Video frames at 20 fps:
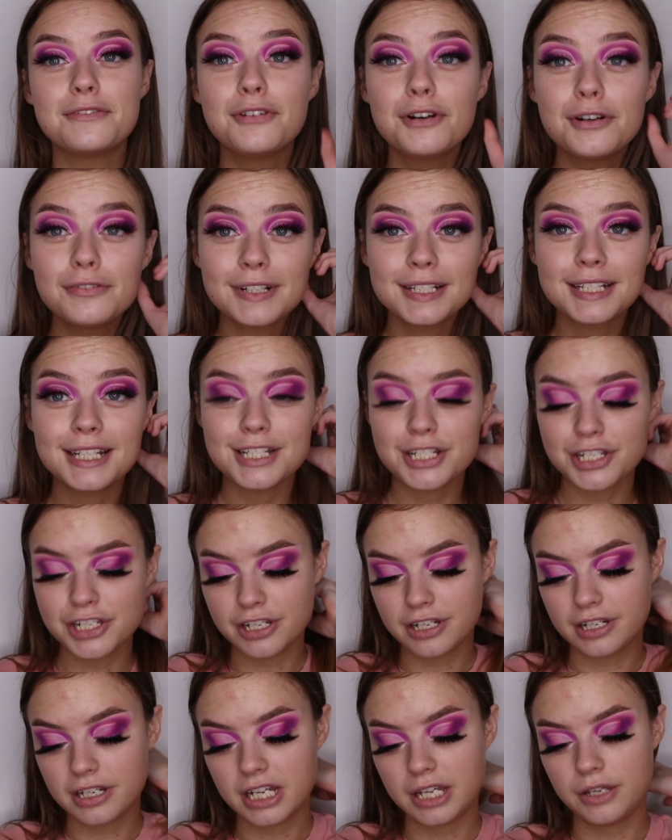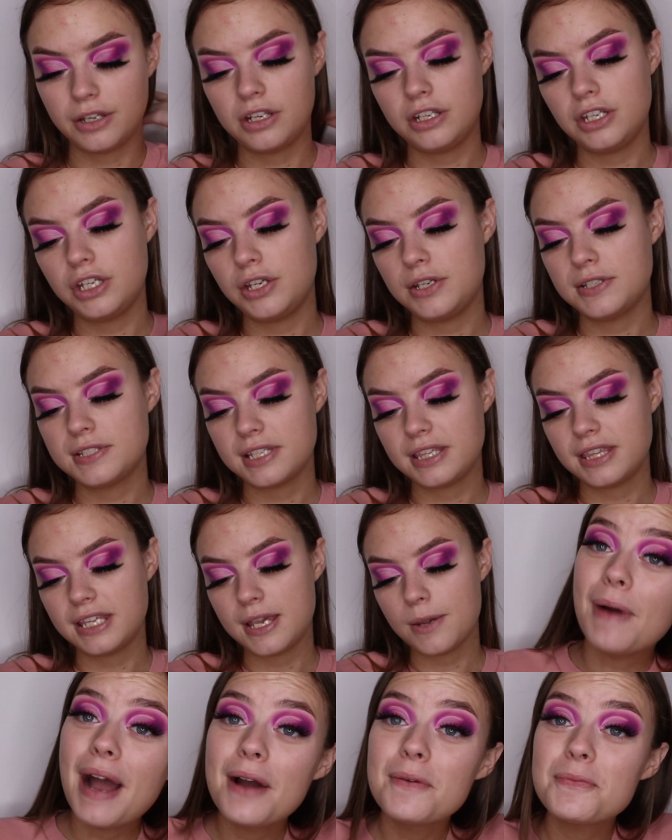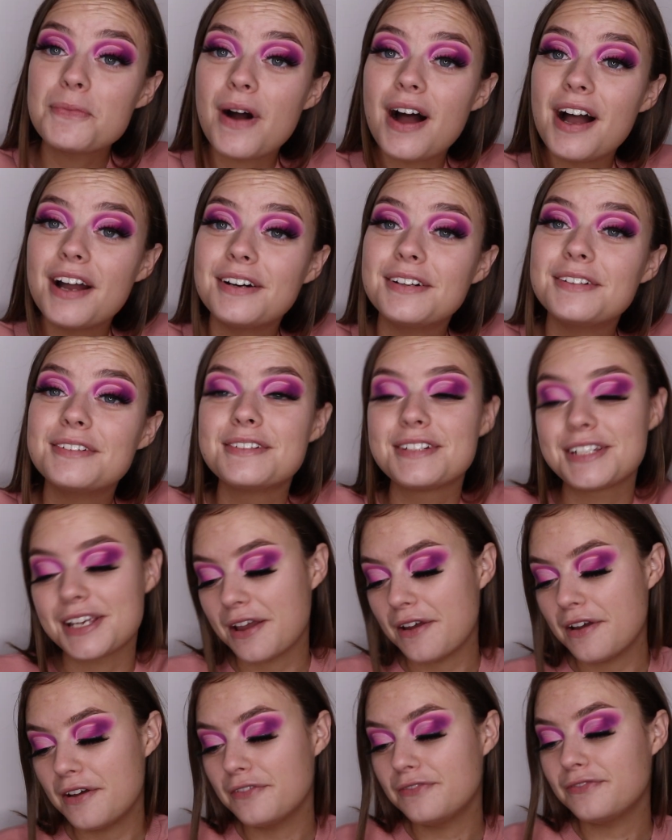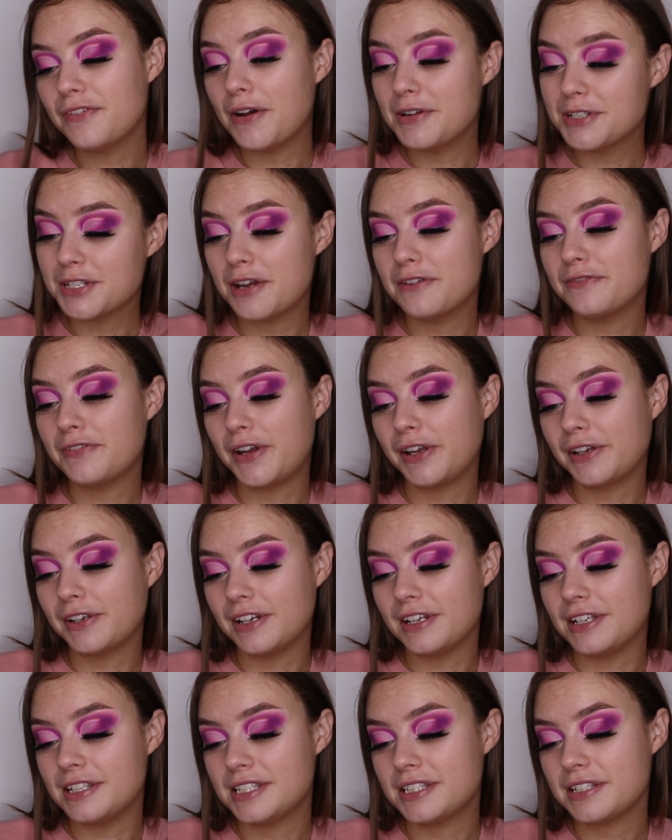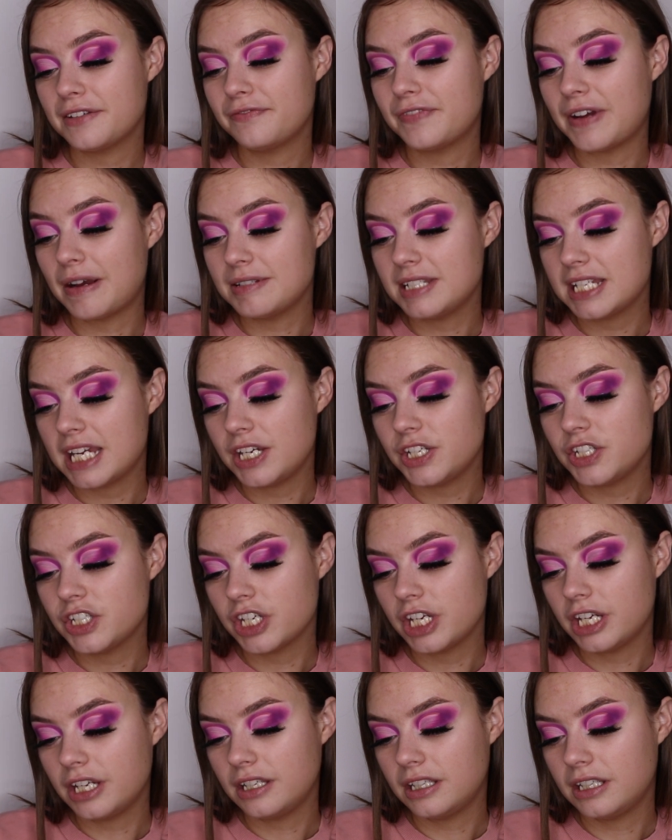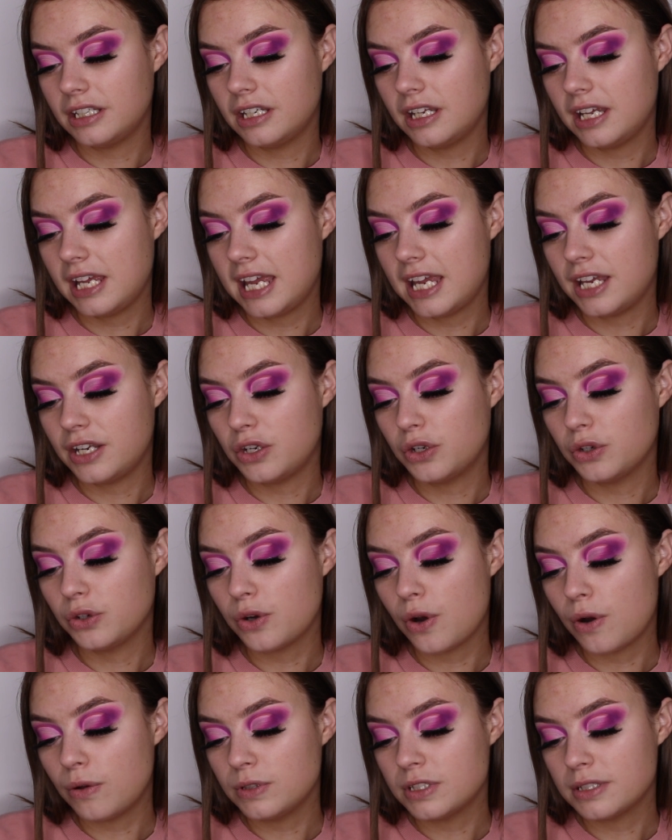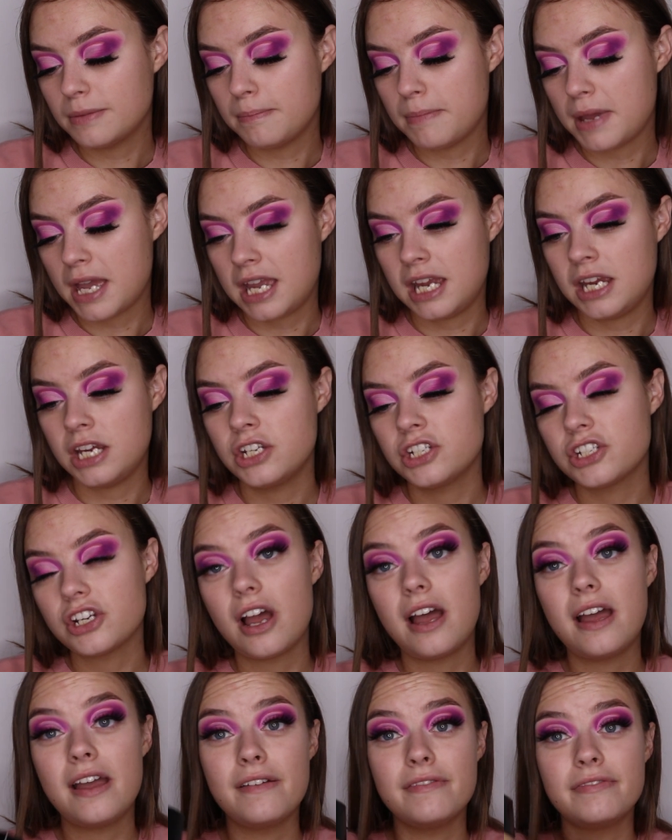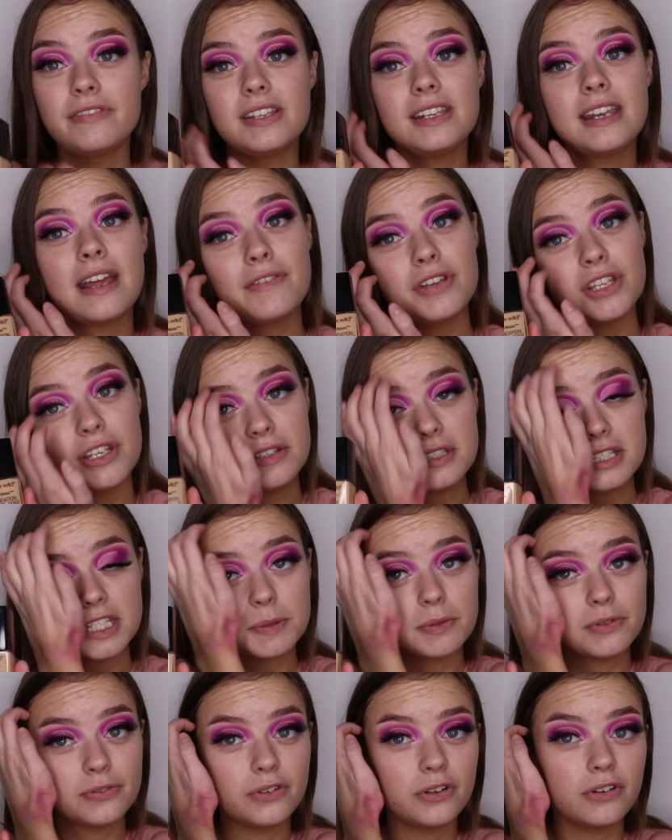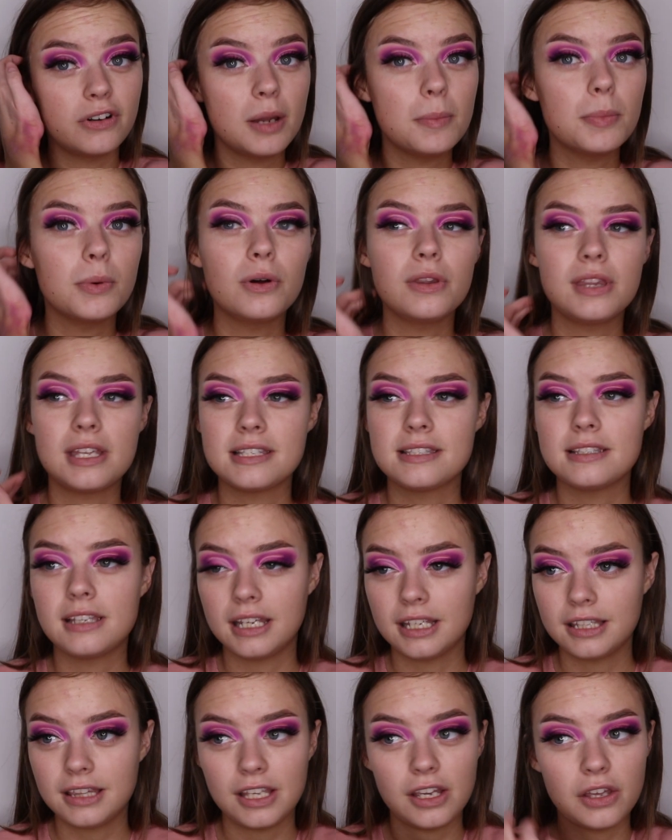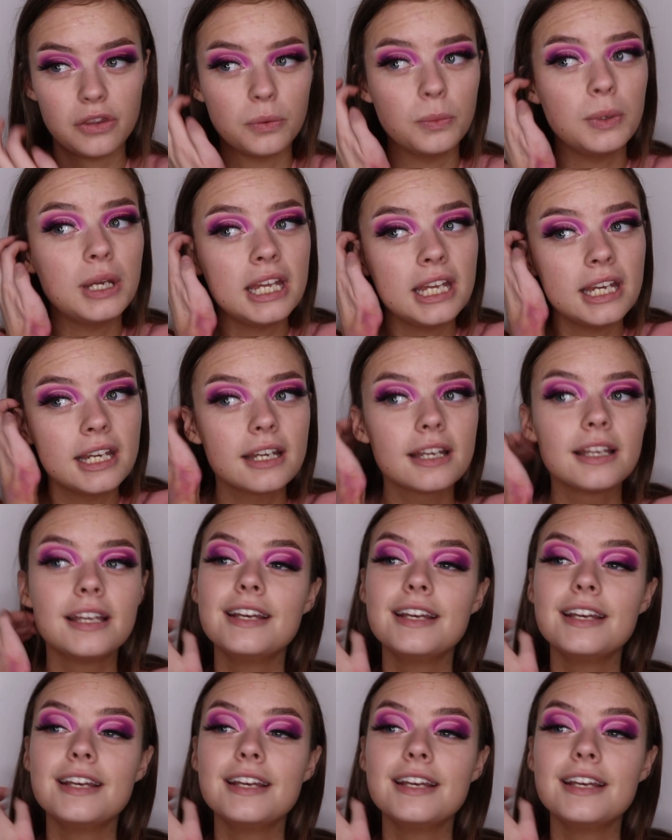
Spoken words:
for foundation, I'm going to use the Wet n Wild Photo Focus foundation in Golden Beige. I've never used this before. I bought this like the other week.